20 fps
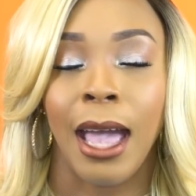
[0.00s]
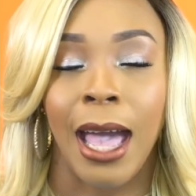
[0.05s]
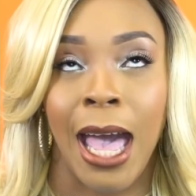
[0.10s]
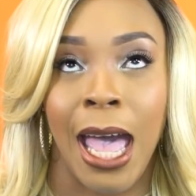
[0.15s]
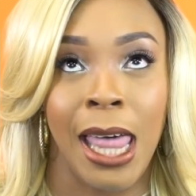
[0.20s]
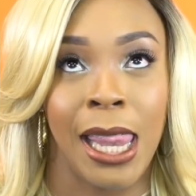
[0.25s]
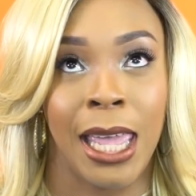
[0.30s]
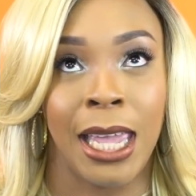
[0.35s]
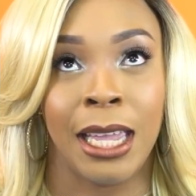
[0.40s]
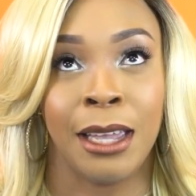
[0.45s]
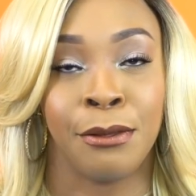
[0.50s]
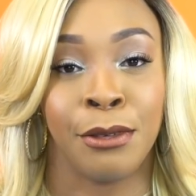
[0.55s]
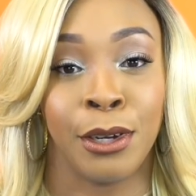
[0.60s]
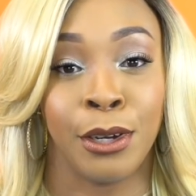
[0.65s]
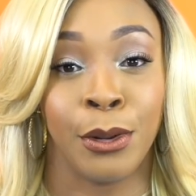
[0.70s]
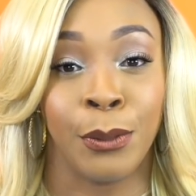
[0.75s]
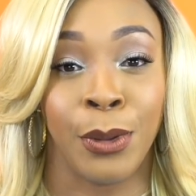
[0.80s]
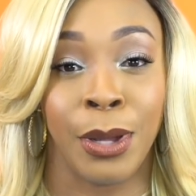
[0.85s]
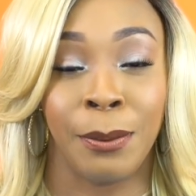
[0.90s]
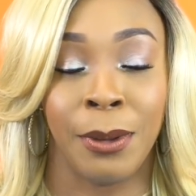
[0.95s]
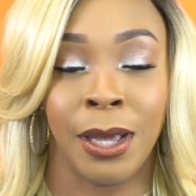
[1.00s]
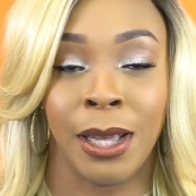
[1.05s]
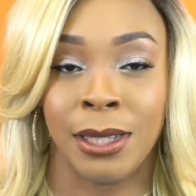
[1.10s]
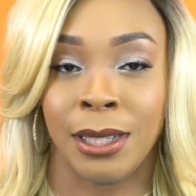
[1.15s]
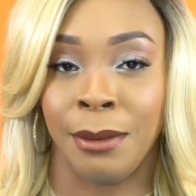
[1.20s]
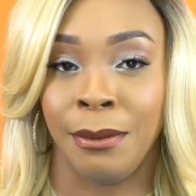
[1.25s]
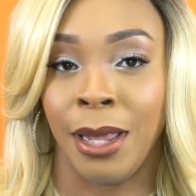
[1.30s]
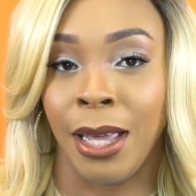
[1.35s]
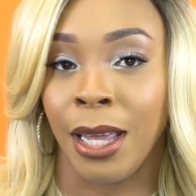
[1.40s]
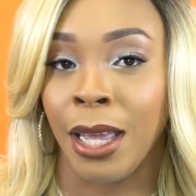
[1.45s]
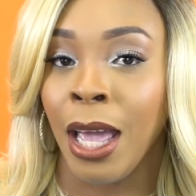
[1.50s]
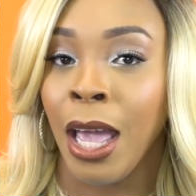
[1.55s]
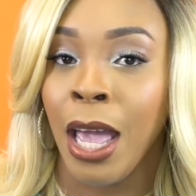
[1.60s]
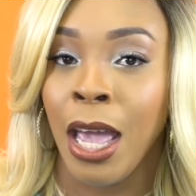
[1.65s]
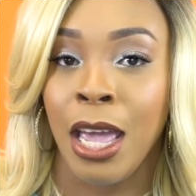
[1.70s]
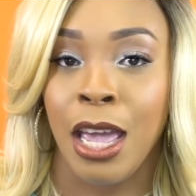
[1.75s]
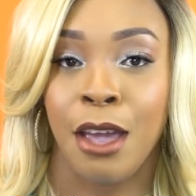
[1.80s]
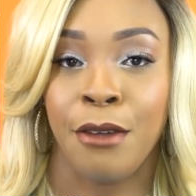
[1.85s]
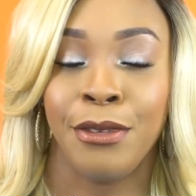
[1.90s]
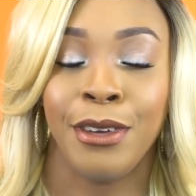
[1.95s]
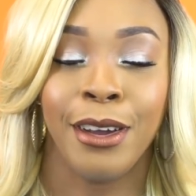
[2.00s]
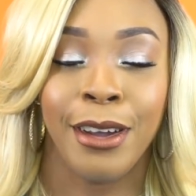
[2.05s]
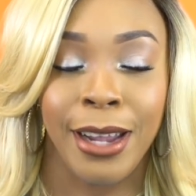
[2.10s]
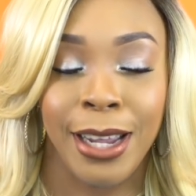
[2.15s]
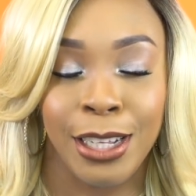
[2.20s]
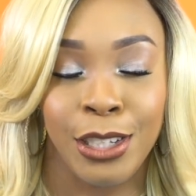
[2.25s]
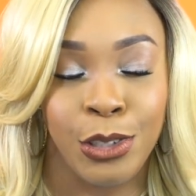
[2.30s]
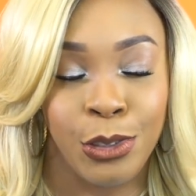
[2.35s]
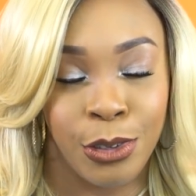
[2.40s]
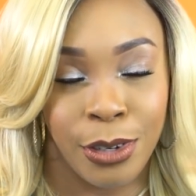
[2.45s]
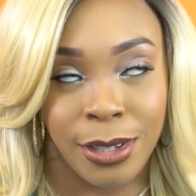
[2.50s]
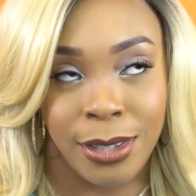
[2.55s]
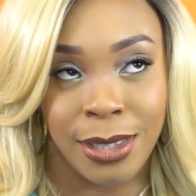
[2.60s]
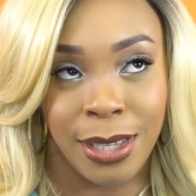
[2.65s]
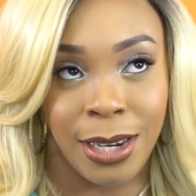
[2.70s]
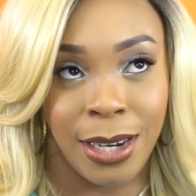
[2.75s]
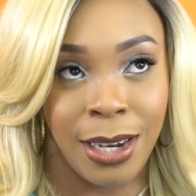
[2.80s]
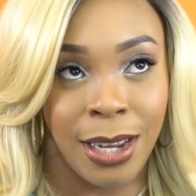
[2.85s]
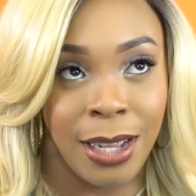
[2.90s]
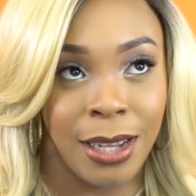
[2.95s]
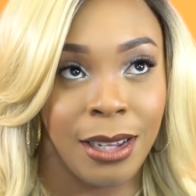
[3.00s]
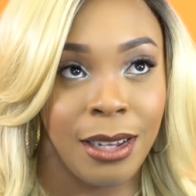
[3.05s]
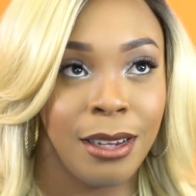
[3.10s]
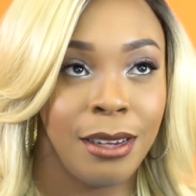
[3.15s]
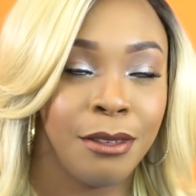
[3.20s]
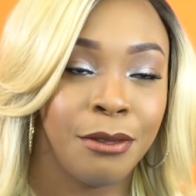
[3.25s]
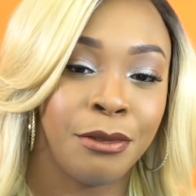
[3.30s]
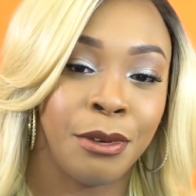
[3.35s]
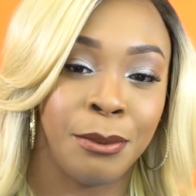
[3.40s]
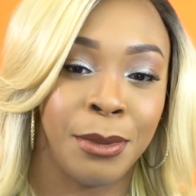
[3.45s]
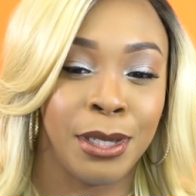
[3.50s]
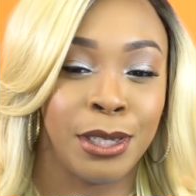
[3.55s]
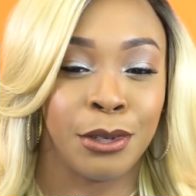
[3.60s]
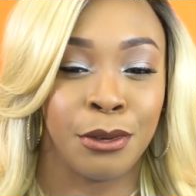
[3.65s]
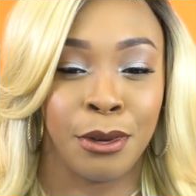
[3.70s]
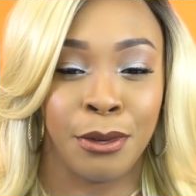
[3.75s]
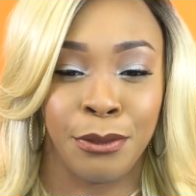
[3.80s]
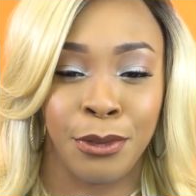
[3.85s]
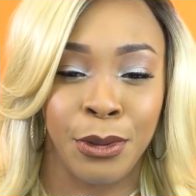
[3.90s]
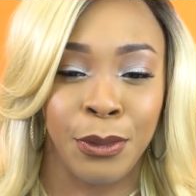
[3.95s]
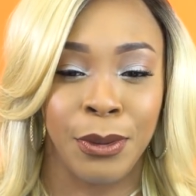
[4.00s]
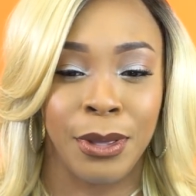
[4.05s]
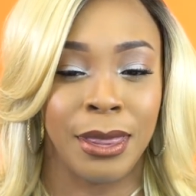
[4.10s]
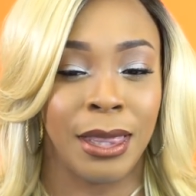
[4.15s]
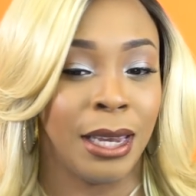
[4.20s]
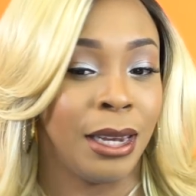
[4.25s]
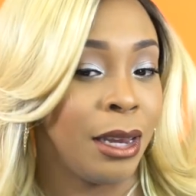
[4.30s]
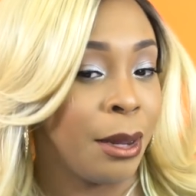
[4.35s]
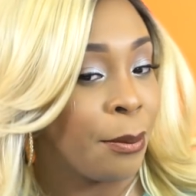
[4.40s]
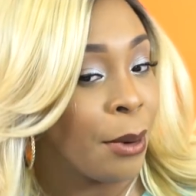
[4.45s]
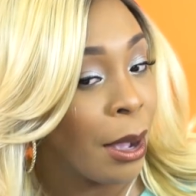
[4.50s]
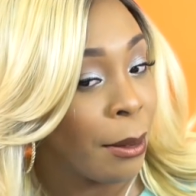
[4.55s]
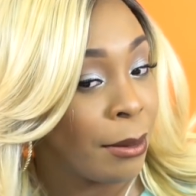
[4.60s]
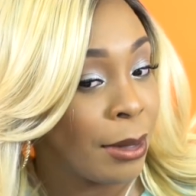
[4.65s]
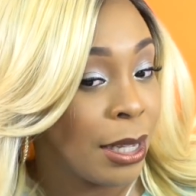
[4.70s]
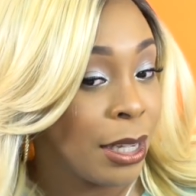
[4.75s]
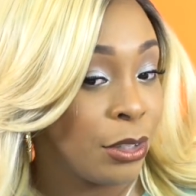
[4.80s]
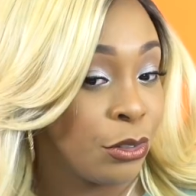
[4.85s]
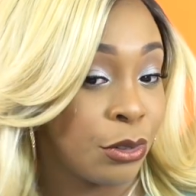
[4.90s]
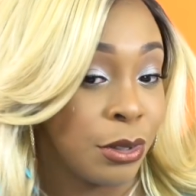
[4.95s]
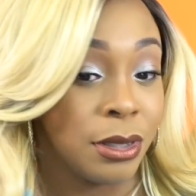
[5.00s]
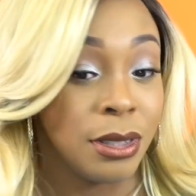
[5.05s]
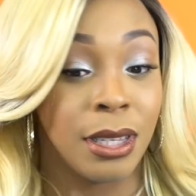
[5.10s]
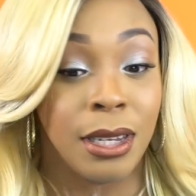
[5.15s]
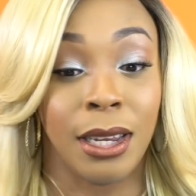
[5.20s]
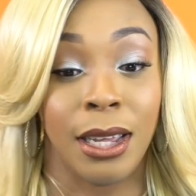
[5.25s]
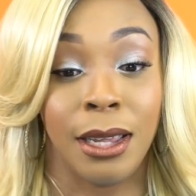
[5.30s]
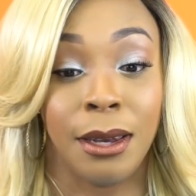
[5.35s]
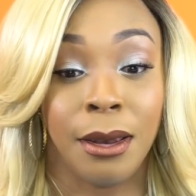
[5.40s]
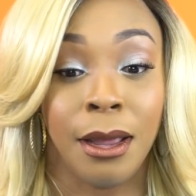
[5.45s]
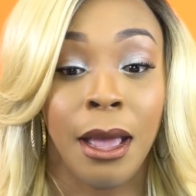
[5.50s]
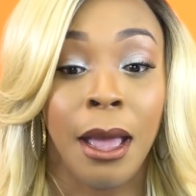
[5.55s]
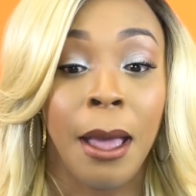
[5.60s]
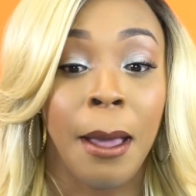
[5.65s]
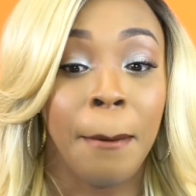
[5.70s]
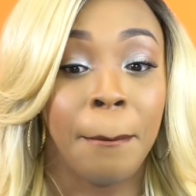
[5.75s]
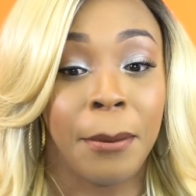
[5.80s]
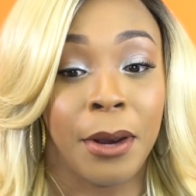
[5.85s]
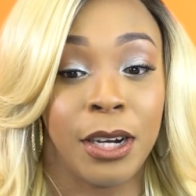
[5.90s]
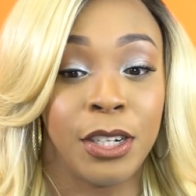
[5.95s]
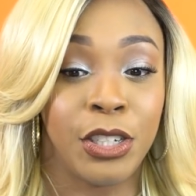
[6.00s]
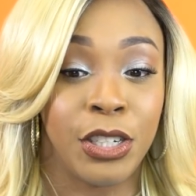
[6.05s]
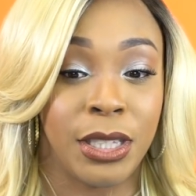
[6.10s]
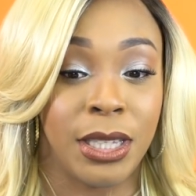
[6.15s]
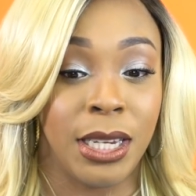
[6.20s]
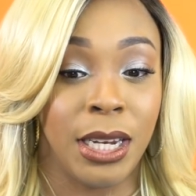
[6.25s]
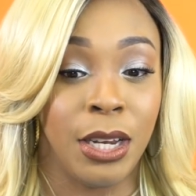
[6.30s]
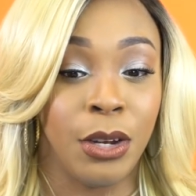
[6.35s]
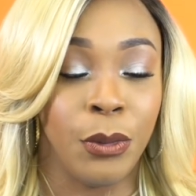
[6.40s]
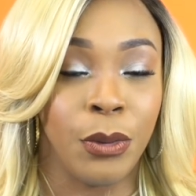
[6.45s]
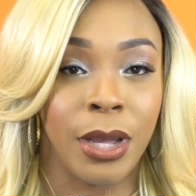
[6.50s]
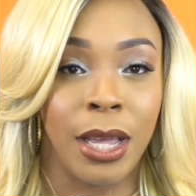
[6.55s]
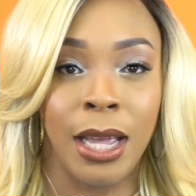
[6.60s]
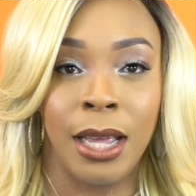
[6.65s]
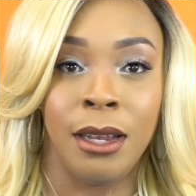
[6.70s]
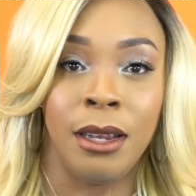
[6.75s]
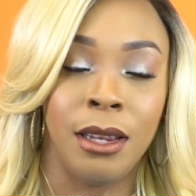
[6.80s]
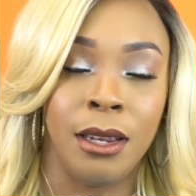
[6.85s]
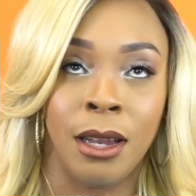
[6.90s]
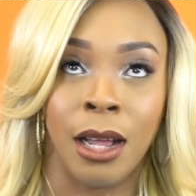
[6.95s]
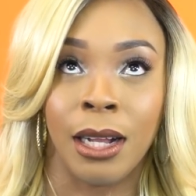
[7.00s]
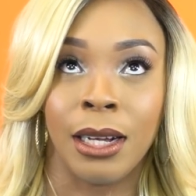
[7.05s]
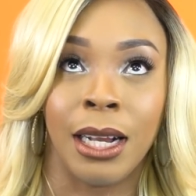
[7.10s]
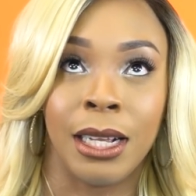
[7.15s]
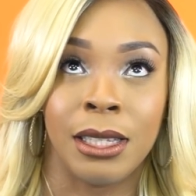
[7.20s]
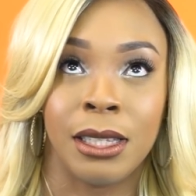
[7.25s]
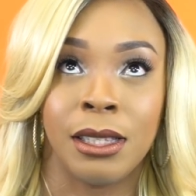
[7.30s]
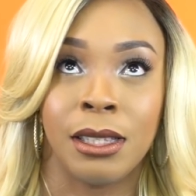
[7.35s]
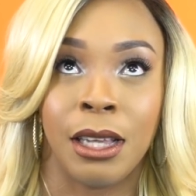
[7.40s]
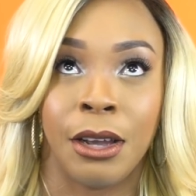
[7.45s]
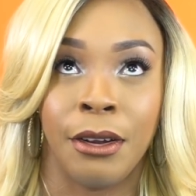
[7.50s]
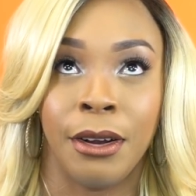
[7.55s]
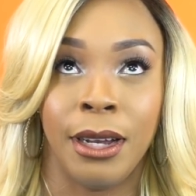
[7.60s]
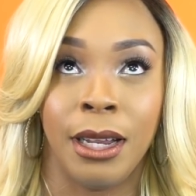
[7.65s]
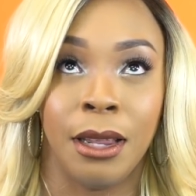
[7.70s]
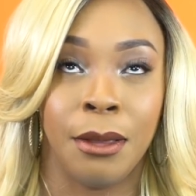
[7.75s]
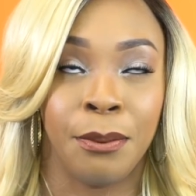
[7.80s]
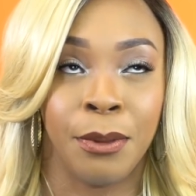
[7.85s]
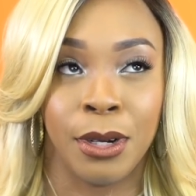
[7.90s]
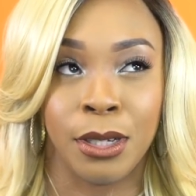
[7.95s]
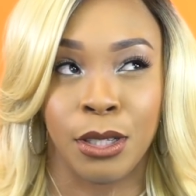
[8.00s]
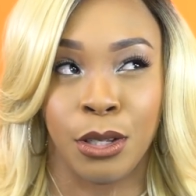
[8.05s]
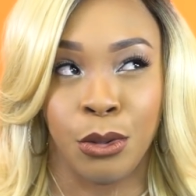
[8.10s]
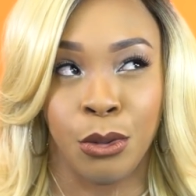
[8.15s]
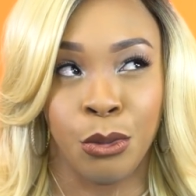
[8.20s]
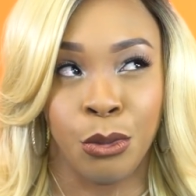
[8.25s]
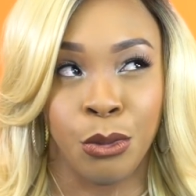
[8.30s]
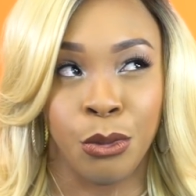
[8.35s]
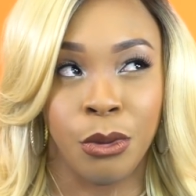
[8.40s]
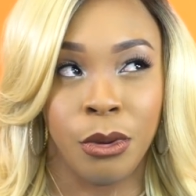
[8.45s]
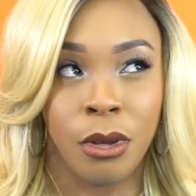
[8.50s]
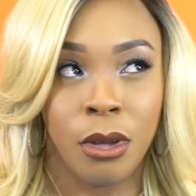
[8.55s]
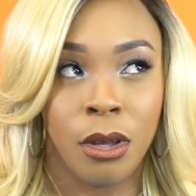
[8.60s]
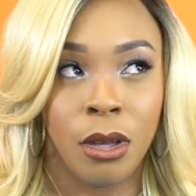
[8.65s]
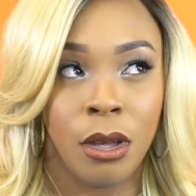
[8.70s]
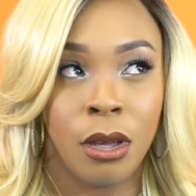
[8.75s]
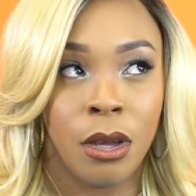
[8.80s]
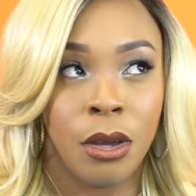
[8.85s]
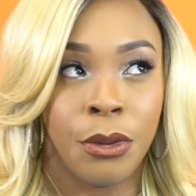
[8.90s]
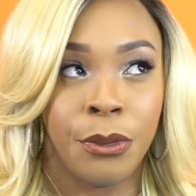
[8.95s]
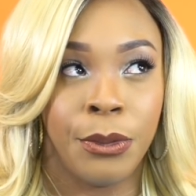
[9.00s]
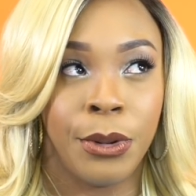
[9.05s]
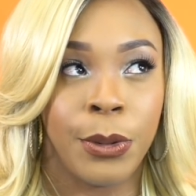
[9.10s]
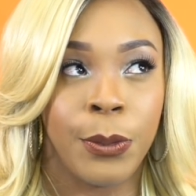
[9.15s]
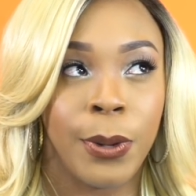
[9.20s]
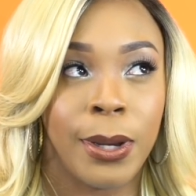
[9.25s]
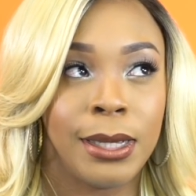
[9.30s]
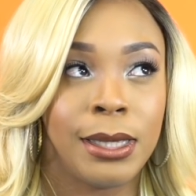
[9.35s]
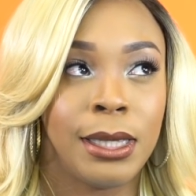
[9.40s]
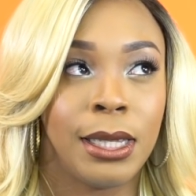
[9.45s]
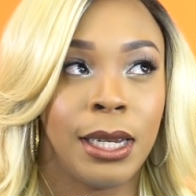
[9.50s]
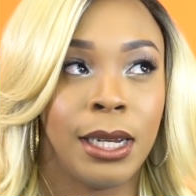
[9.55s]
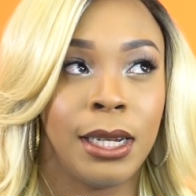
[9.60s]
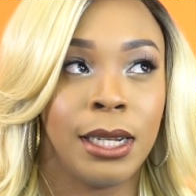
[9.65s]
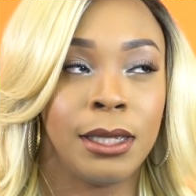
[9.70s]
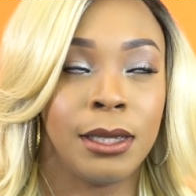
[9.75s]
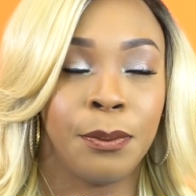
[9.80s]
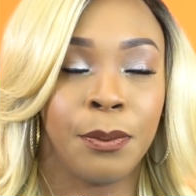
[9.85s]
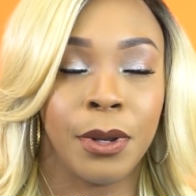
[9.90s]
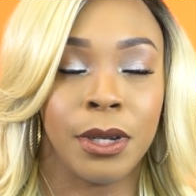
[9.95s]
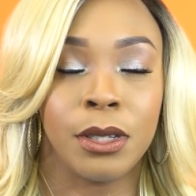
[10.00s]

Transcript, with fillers: I like giving it away because I'm like, if you're interested in it, for me to review it, then you're probably interested in purchasing it. Okay, not necessarily the person who requested it is the